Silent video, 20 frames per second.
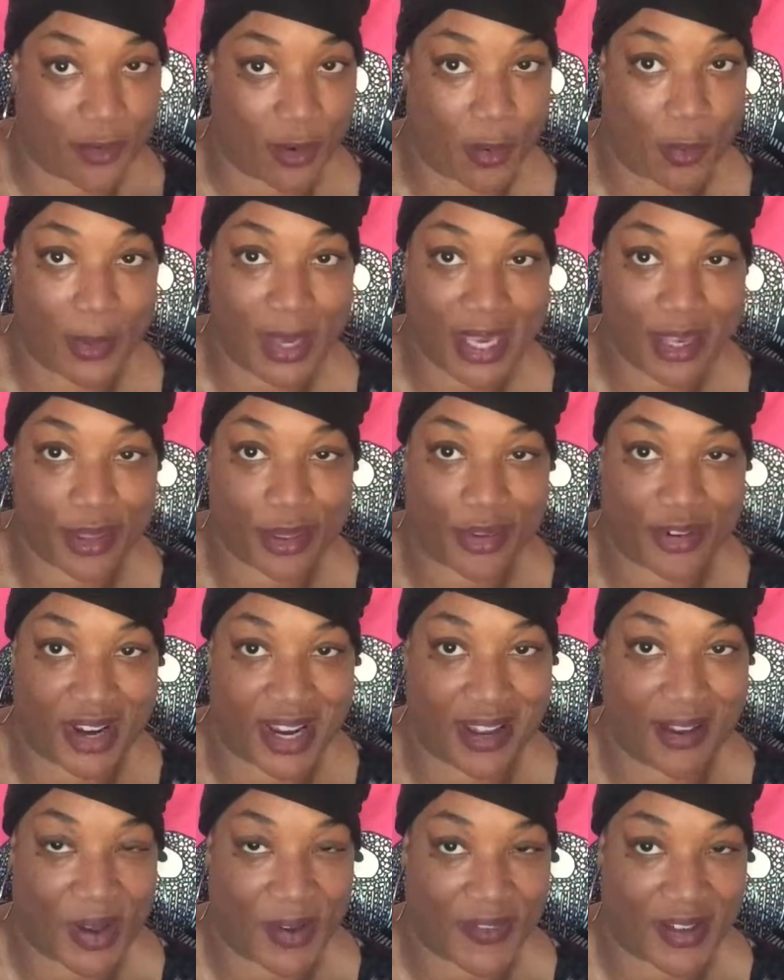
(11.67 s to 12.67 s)
for week
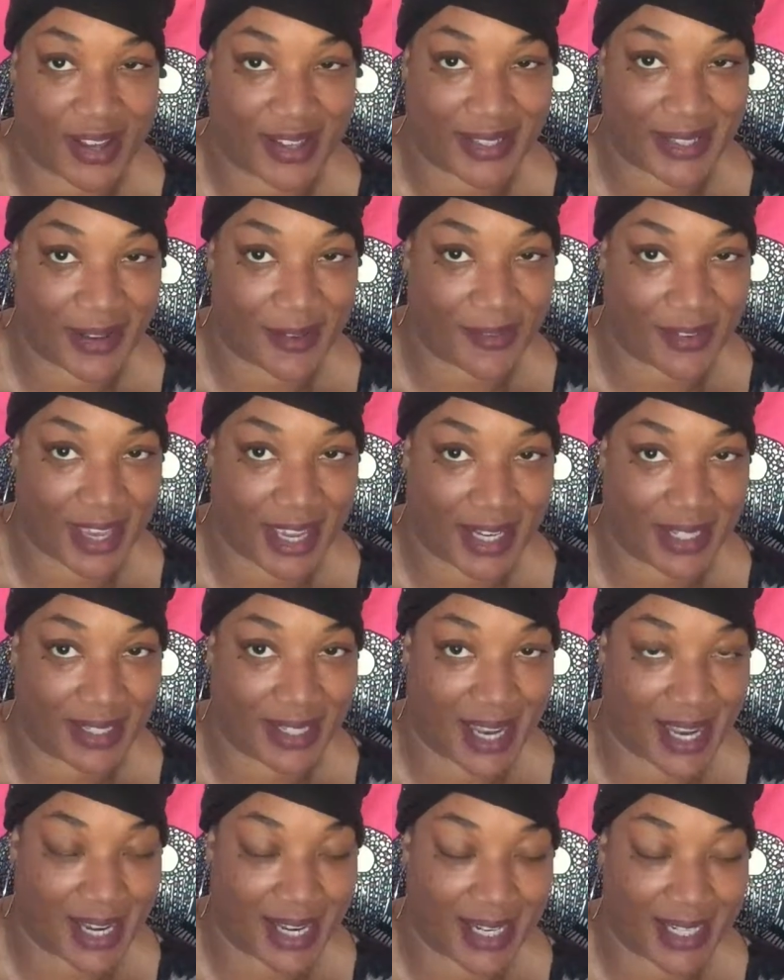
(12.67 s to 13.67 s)
3 of our self-care
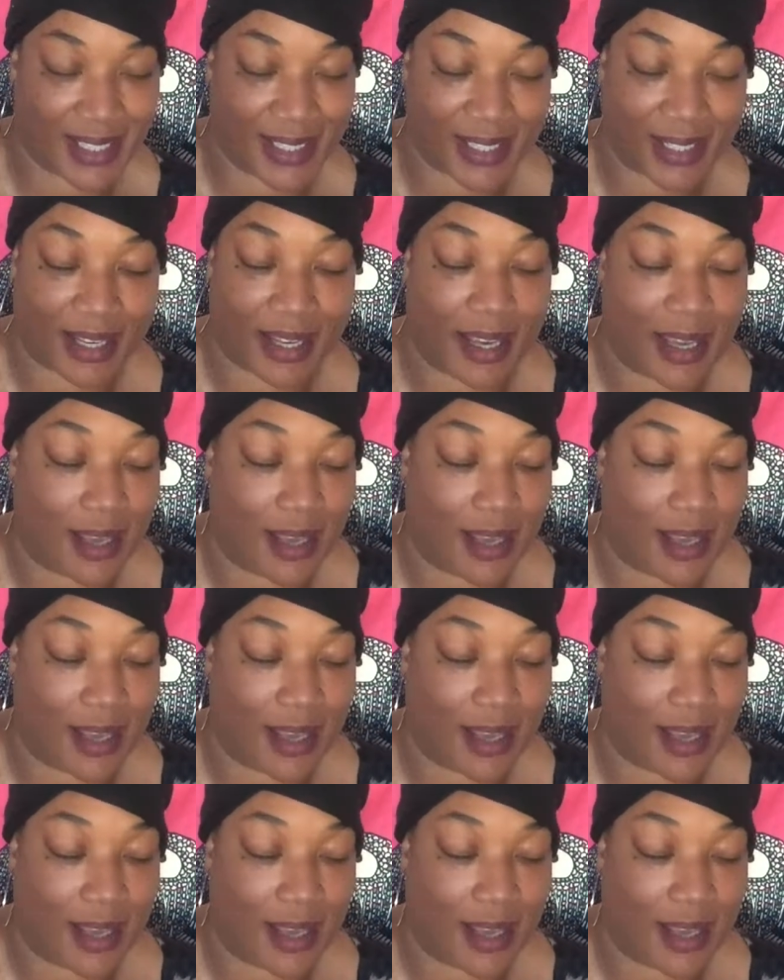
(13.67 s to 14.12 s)
challenge.